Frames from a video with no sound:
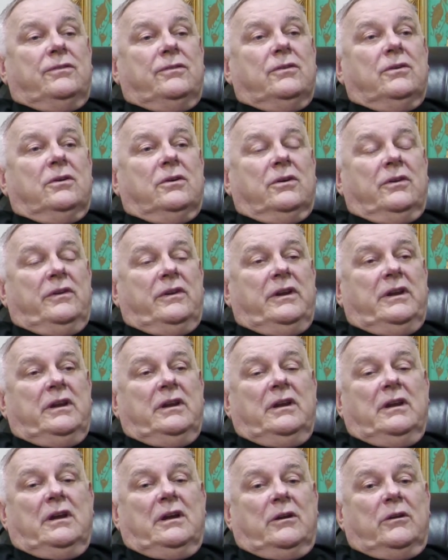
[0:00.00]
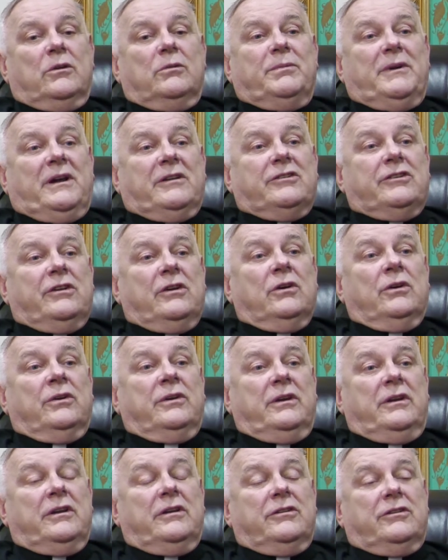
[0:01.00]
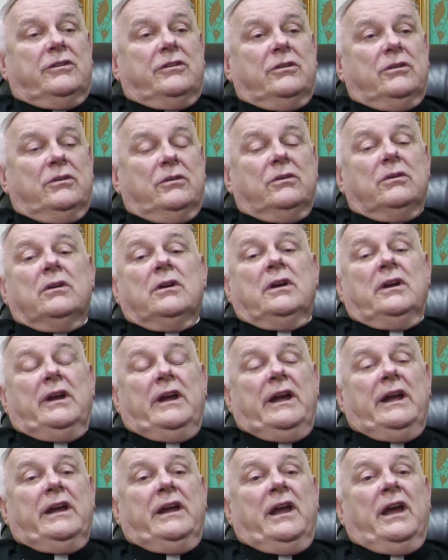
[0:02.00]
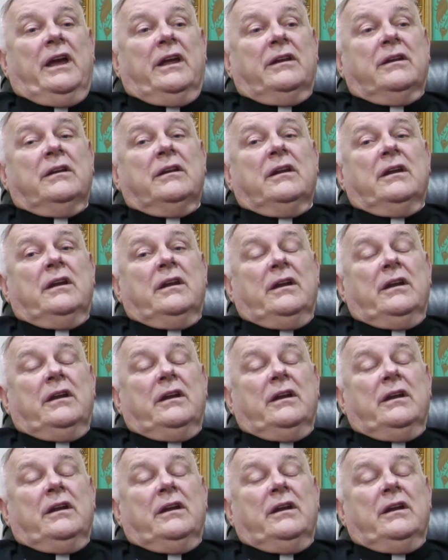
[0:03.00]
for the Agrupación, is to, again,